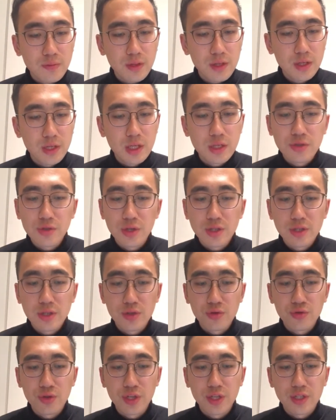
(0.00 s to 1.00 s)
interest
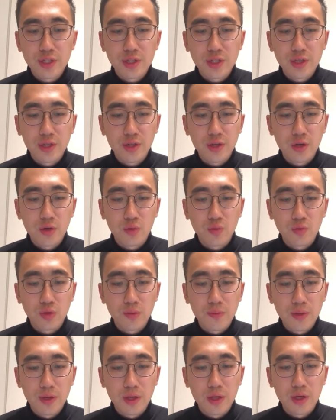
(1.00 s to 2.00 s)
rate, there would
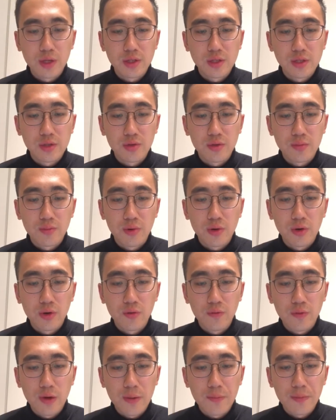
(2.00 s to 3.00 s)
be a
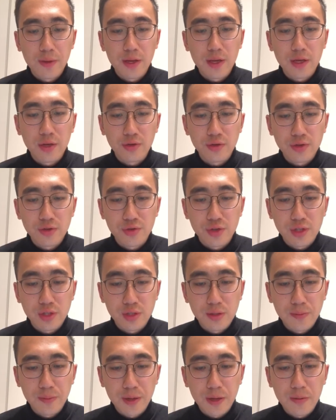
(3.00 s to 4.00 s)
0.1 million interest
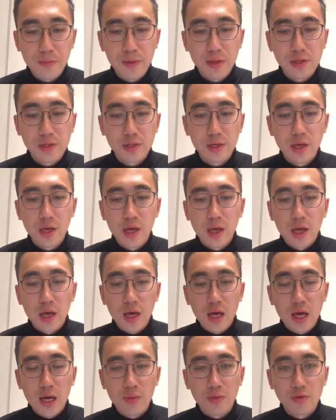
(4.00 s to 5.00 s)
payment
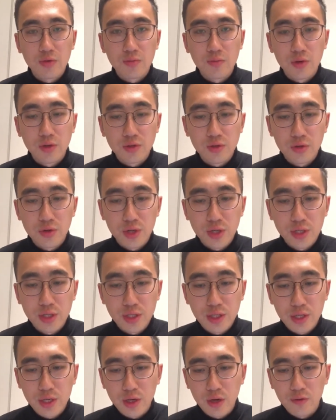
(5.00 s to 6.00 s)
up to
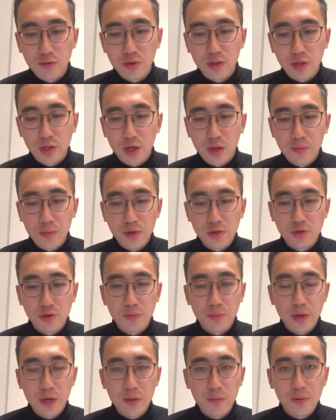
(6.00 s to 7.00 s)
maturity of the commercial
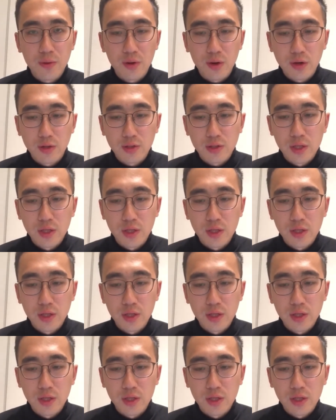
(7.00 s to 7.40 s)
paper